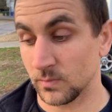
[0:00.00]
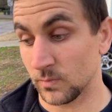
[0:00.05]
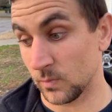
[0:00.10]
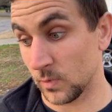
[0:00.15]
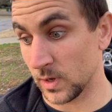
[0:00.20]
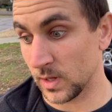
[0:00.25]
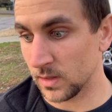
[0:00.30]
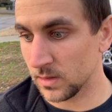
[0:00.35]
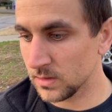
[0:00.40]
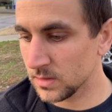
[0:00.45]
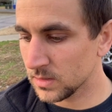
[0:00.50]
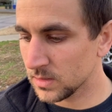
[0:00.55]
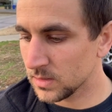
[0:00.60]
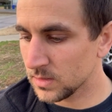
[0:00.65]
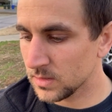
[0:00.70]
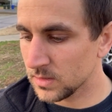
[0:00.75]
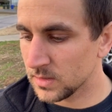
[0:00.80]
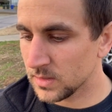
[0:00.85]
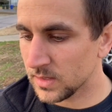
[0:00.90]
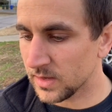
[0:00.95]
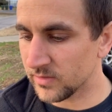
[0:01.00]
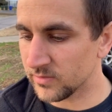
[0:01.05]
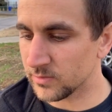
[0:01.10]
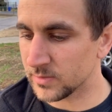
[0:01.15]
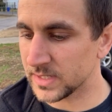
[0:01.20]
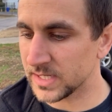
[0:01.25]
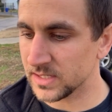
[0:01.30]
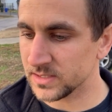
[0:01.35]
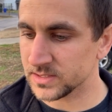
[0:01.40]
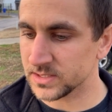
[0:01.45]
well,
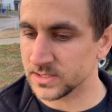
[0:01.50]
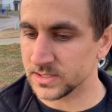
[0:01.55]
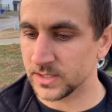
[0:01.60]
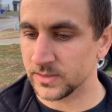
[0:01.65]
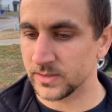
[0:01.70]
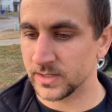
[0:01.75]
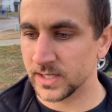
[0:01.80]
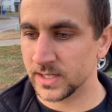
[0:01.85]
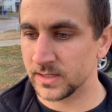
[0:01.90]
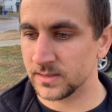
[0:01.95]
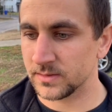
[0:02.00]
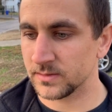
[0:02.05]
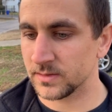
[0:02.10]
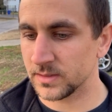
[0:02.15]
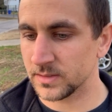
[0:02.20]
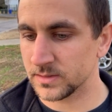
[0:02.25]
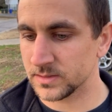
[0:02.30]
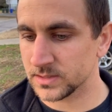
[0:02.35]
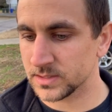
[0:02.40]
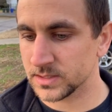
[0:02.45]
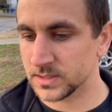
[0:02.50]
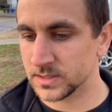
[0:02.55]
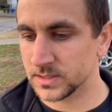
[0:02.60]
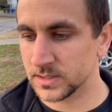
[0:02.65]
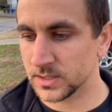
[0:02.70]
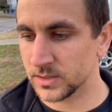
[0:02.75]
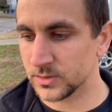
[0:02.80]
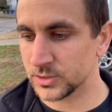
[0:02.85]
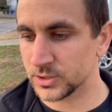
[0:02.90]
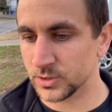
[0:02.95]
everybody else is doing it. There's
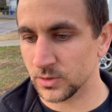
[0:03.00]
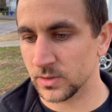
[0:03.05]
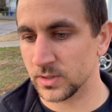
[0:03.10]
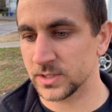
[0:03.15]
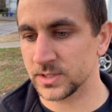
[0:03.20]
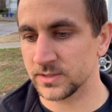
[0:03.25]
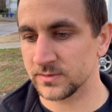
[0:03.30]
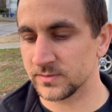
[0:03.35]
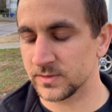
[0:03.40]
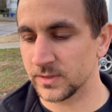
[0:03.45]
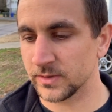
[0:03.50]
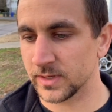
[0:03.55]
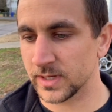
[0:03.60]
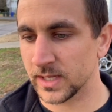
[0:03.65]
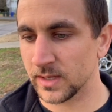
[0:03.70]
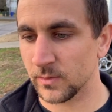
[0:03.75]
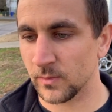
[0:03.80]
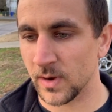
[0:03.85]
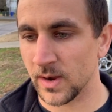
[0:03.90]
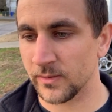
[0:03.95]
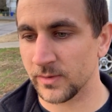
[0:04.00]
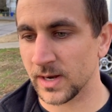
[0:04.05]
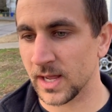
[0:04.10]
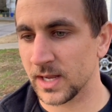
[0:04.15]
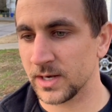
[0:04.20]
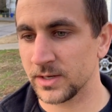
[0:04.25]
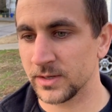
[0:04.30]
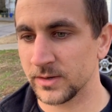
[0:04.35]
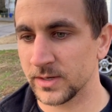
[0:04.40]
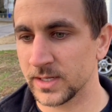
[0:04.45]
no shortage of doing it. Why would I
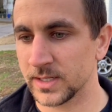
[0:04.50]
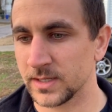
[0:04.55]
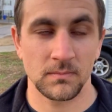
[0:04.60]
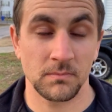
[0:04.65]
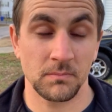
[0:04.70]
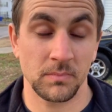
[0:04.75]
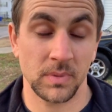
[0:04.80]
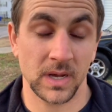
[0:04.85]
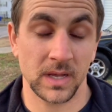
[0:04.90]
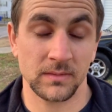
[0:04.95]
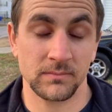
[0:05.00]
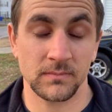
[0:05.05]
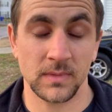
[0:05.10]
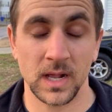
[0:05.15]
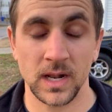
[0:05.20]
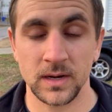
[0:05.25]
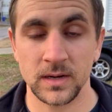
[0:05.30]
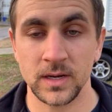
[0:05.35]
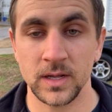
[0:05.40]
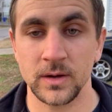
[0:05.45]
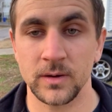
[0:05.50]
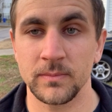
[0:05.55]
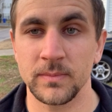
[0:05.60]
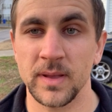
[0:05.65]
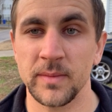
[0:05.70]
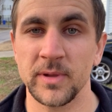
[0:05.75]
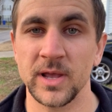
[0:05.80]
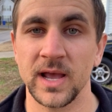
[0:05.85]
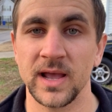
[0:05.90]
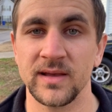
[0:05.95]
do it? But I don't know.
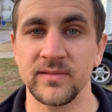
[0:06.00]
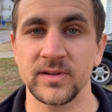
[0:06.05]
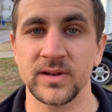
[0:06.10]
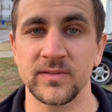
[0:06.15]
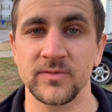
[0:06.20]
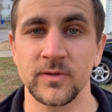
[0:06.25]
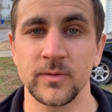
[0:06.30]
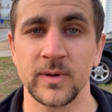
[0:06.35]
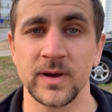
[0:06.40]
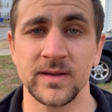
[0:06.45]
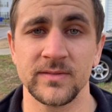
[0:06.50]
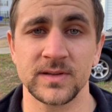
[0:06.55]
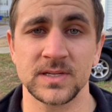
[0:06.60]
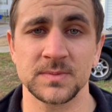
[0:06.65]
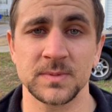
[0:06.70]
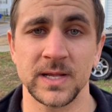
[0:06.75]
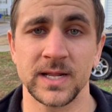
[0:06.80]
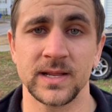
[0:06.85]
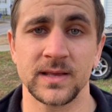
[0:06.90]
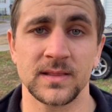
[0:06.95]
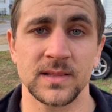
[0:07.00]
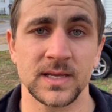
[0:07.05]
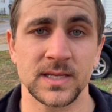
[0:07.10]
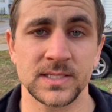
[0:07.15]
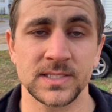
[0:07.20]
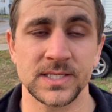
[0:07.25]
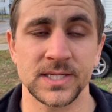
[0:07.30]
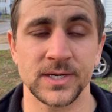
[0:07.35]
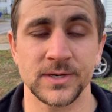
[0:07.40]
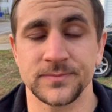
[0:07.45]
Maybe I have a different way of explaining
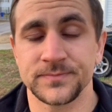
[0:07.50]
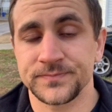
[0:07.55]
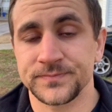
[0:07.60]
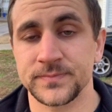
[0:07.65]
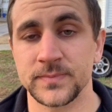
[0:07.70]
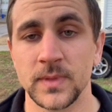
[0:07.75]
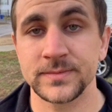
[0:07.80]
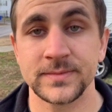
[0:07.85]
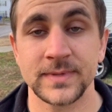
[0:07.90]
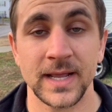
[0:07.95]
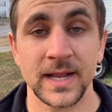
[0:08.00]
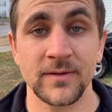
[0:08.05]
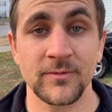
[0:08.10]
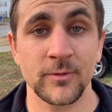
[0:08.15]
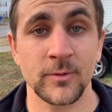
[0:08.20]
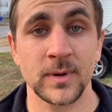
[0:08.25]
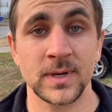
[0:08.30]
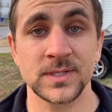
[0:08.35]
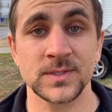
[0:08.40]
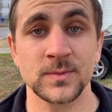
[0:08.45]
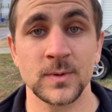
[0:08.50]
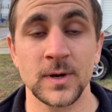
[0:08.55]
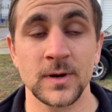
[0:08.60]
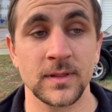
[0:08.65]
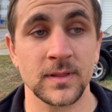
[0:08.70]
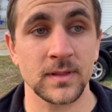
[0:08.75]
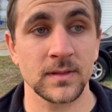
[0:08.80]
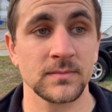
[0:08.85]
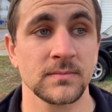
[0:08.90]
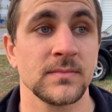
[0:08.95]
things. So take it for what it's
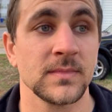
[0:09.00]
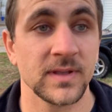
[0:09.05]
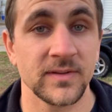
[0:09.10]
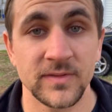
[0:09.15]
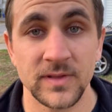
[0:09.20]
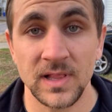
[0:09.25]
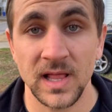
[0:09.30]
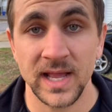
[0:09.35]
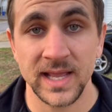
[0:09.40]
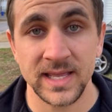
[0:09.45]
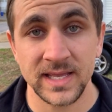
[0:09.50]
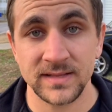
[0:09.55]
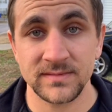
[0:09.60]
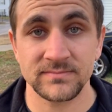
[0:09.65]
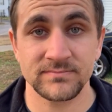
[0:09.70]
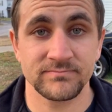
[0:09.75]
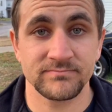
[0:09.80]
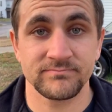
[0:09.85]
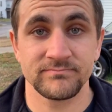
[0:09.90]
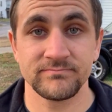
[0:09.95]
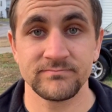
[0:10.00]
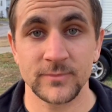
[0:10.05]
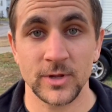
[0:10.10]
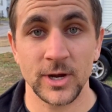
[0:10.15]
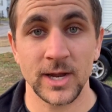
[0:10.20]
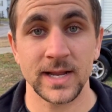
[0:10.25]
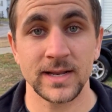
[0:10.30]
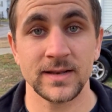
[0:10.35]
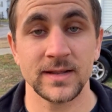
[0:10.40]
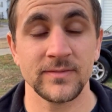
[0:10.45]
worth. If you like it,
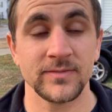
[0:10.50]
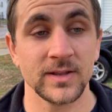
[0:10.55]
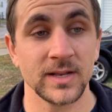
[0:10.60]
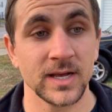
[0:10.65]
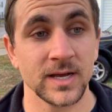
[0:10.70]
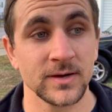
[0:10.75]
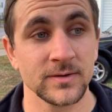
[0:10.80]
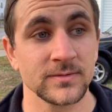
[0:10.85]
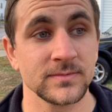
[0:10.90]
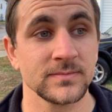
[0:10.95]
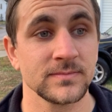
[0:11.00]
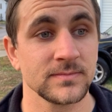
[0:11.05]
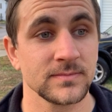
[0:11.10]
great. If you don't,